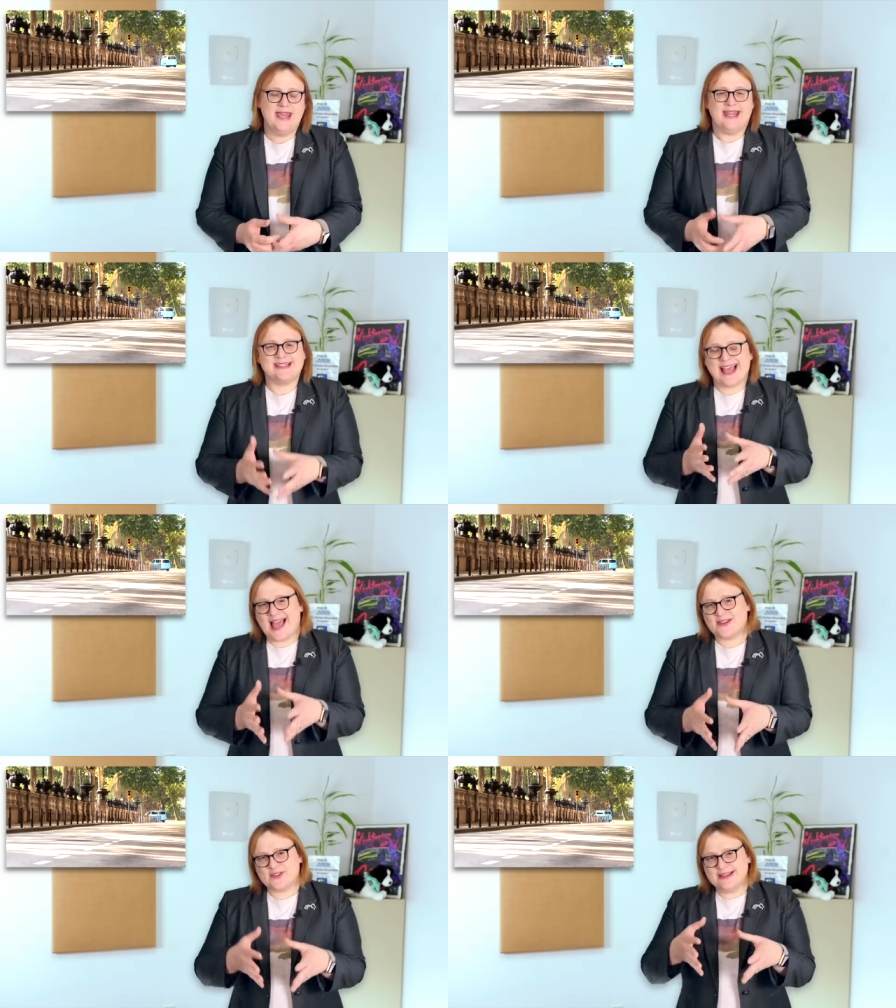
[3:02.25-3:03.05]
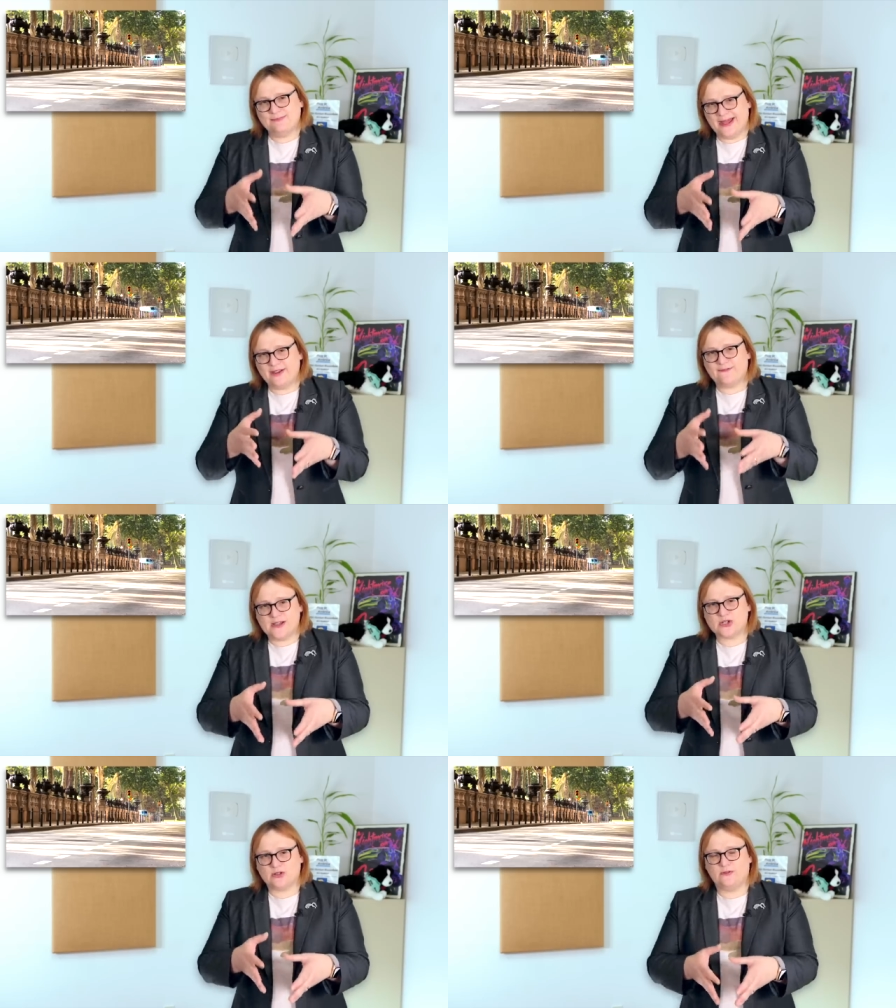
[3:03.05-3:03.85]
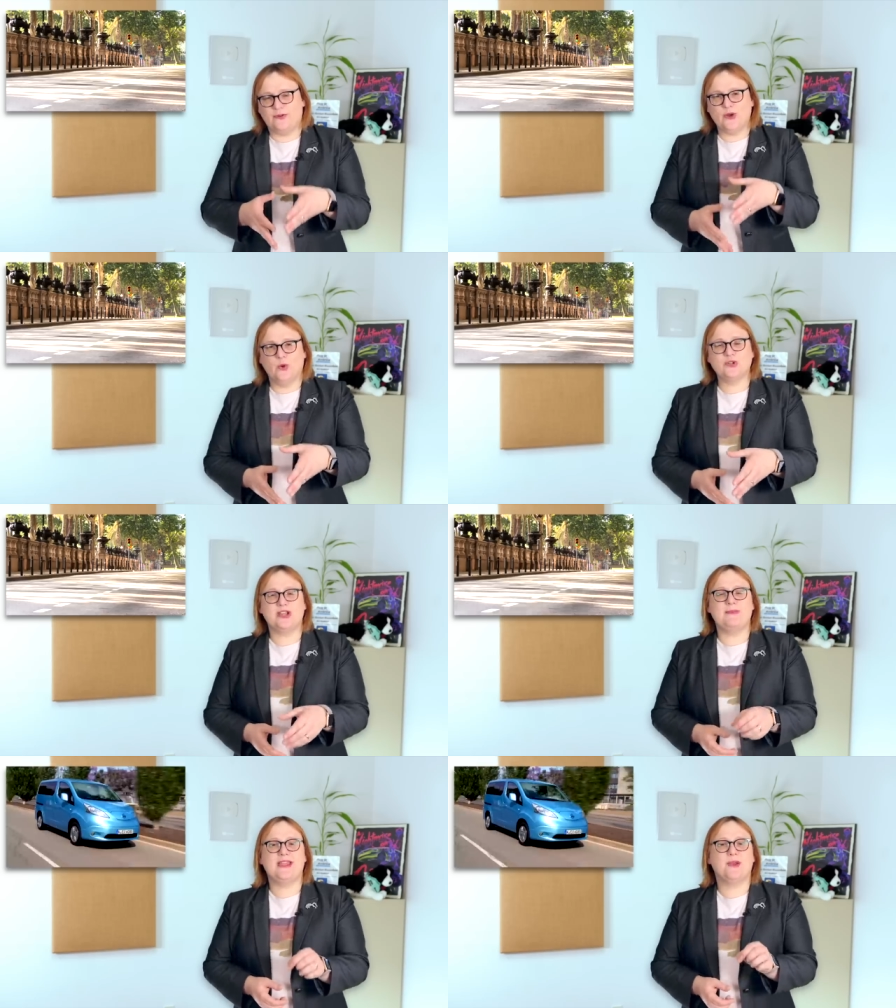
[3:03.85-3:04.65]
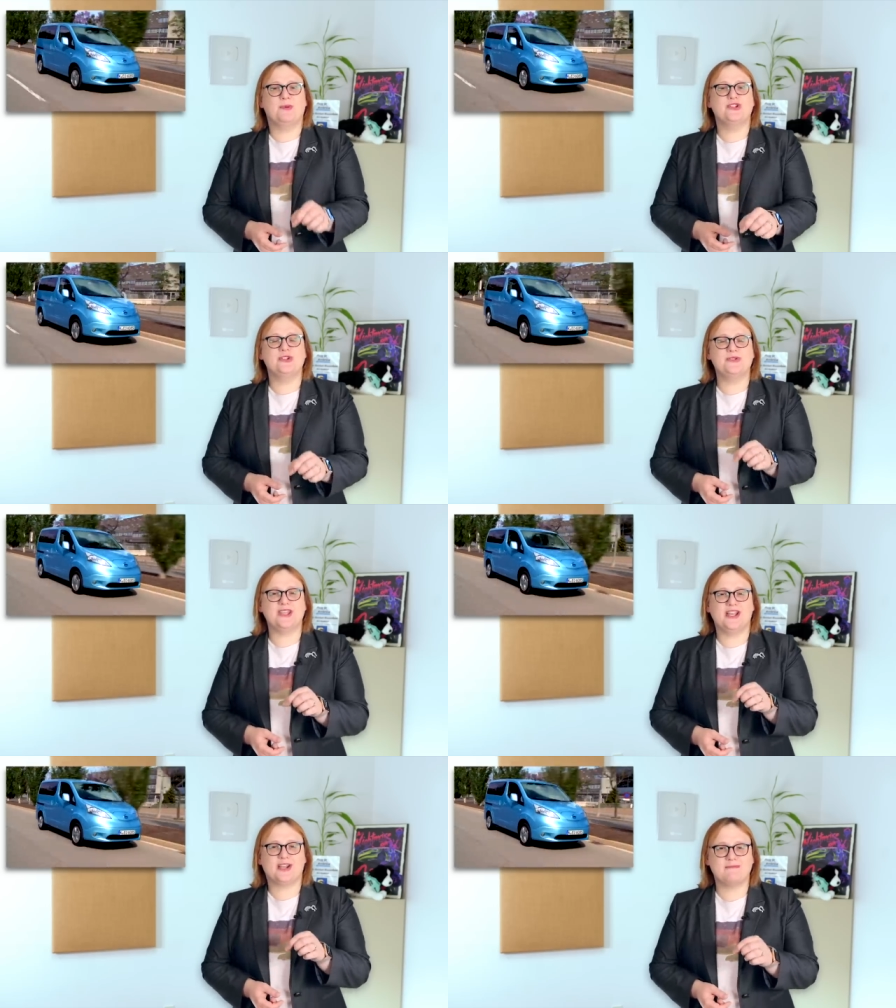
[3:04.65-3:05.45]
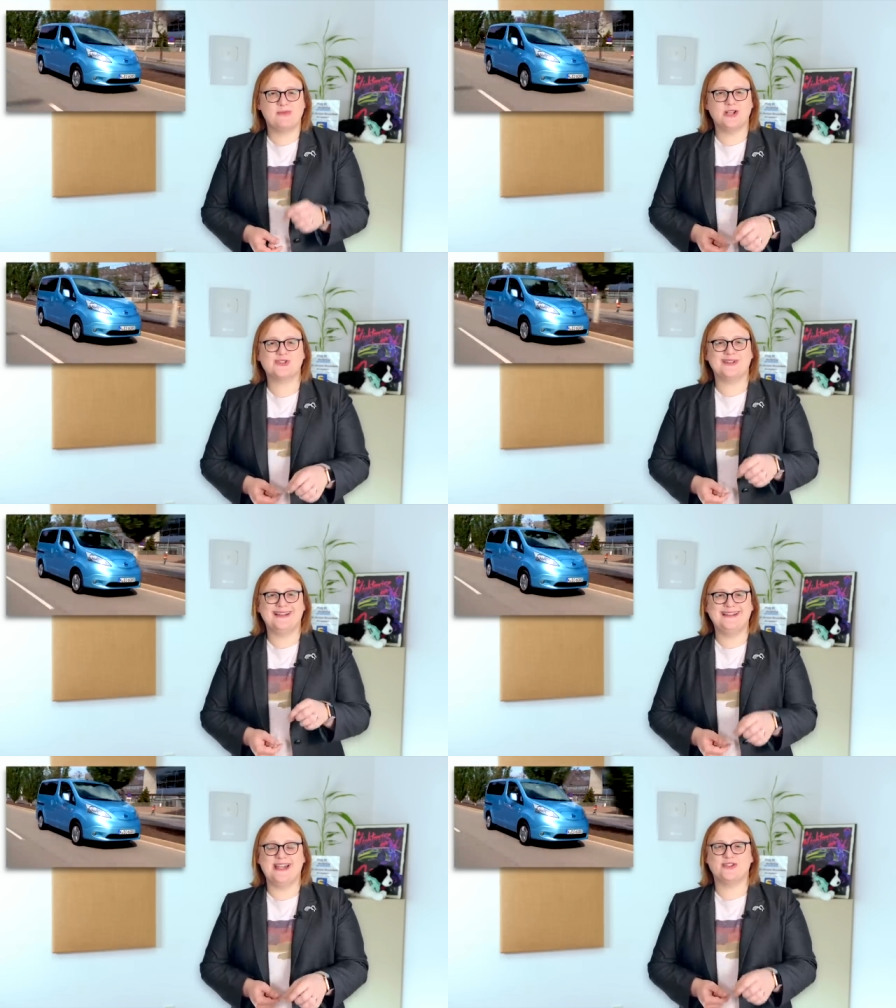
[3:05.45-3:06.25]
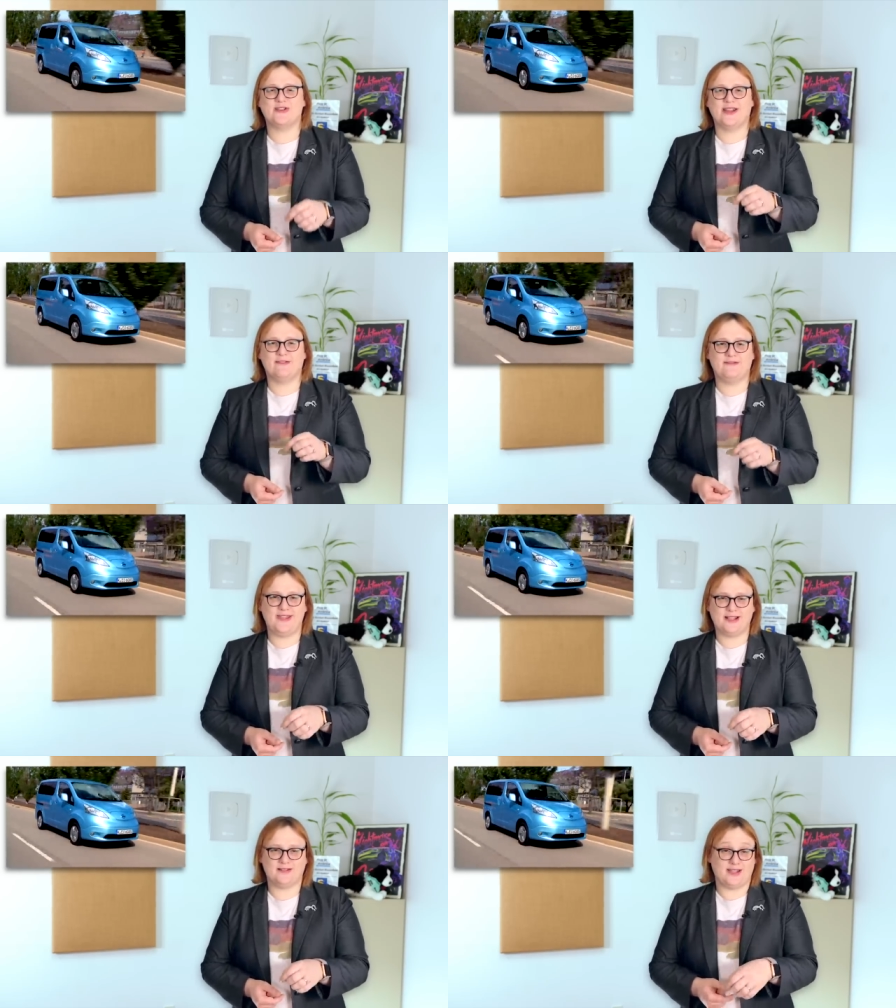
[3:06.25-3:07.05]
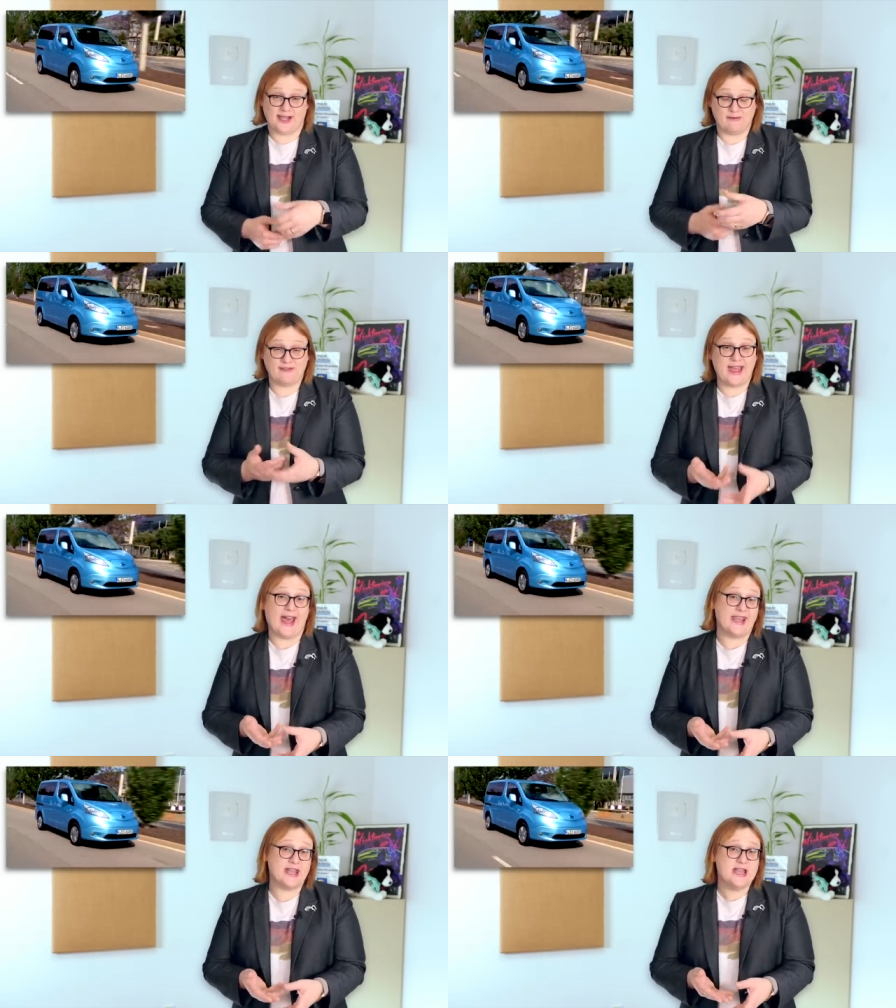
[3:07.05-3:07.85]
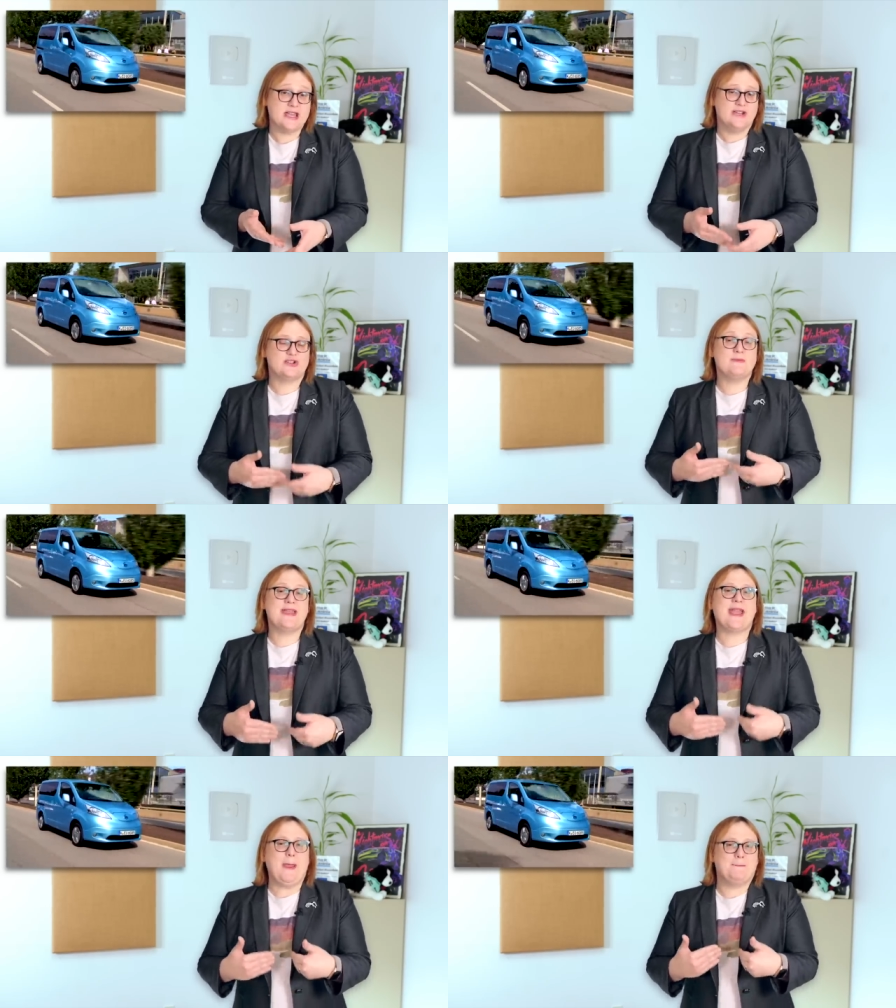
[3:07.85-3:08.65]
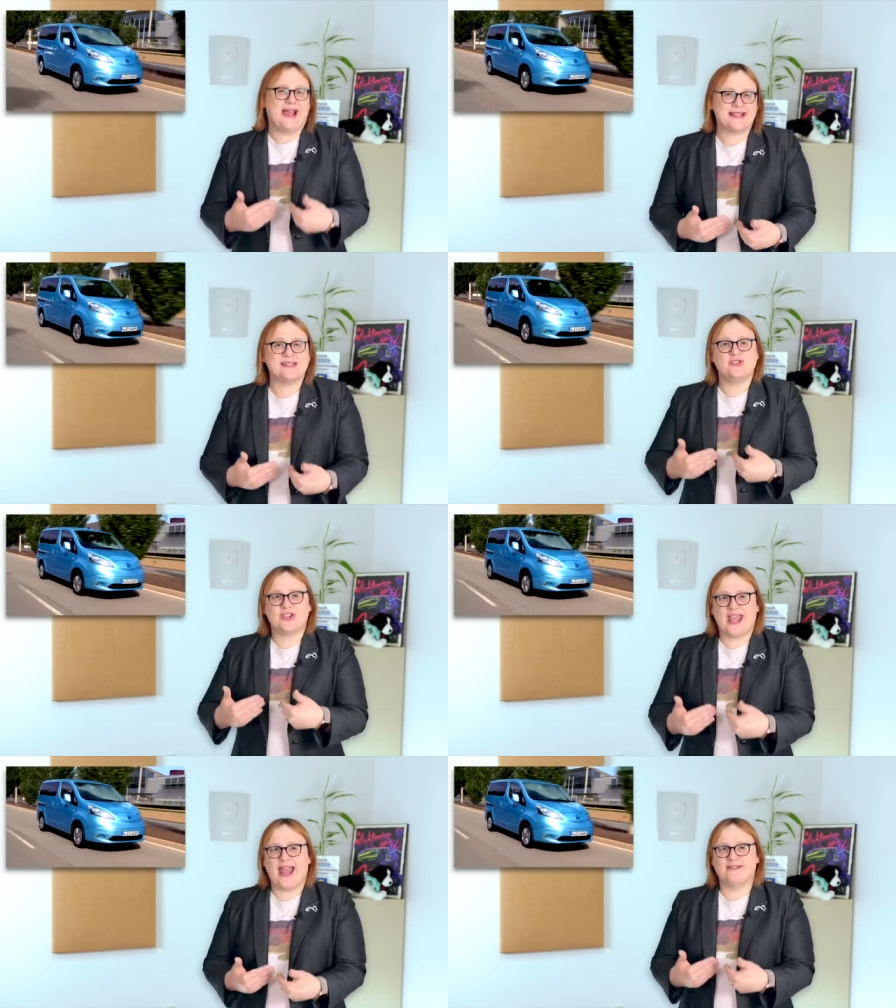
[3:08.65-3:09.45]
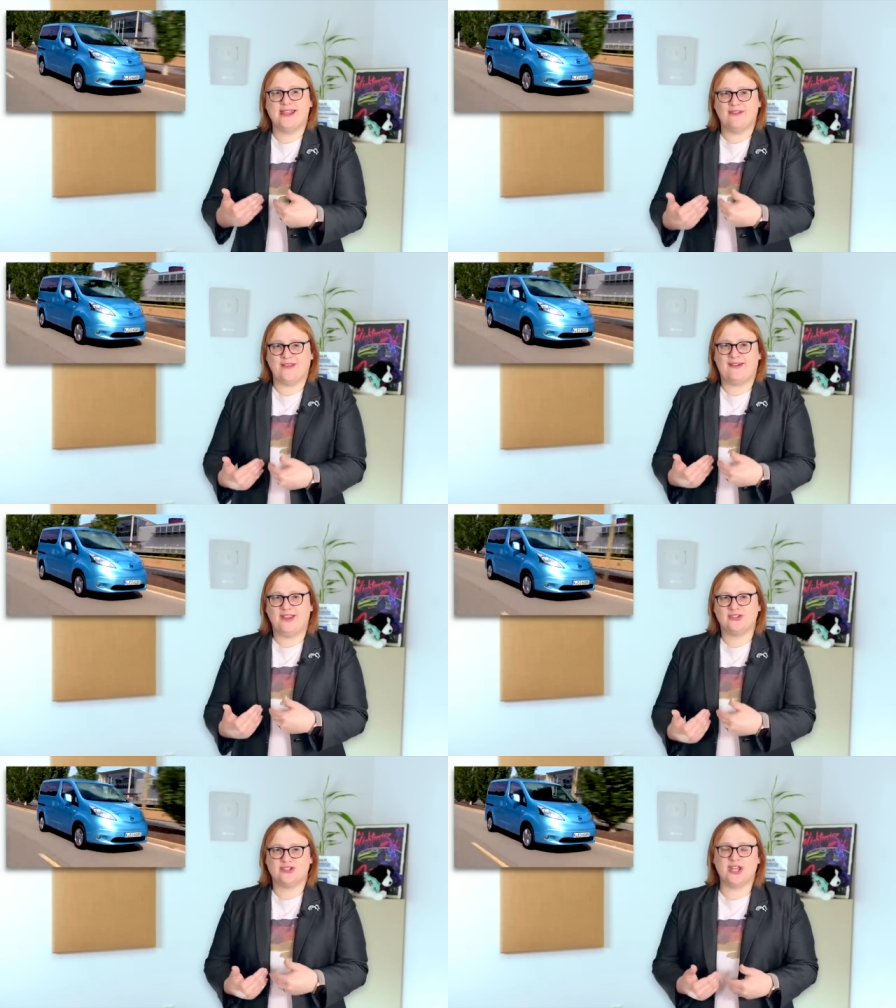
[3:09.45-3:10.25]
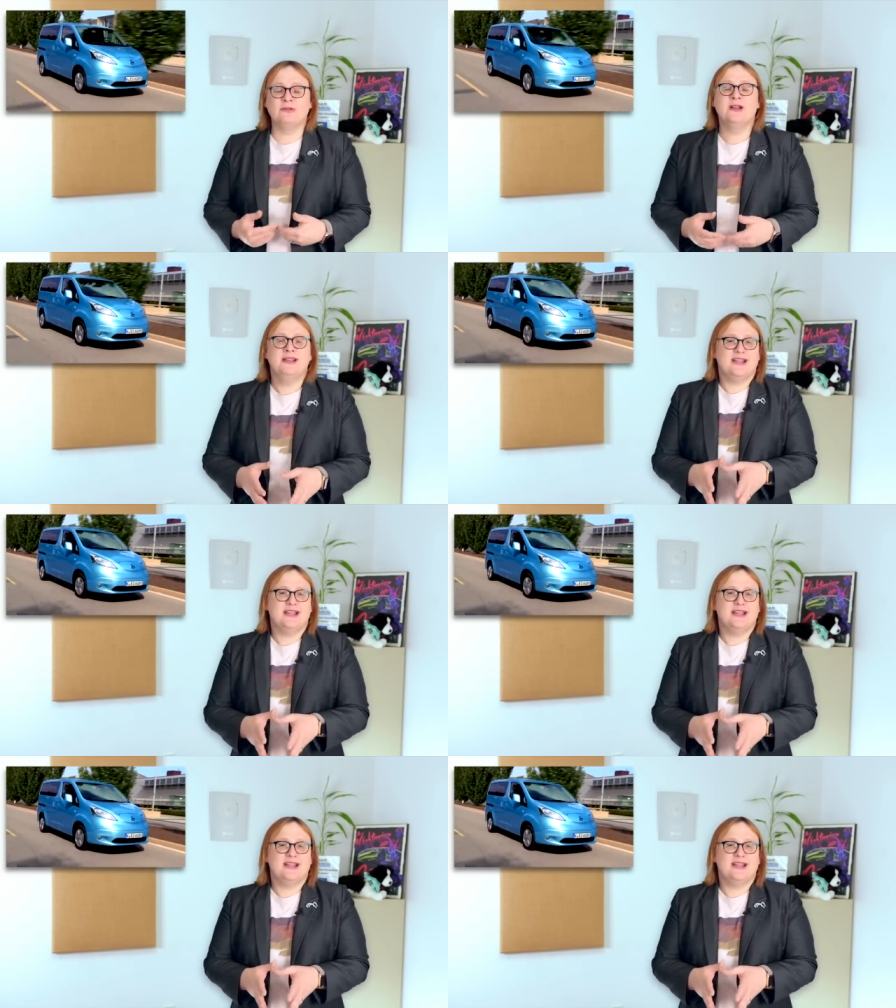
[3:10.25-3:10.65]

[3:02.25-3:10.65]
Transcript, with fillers: it's actually beneficial for an automaker producing a commercial electric vehicle like a van to make a passenger carrying variant too,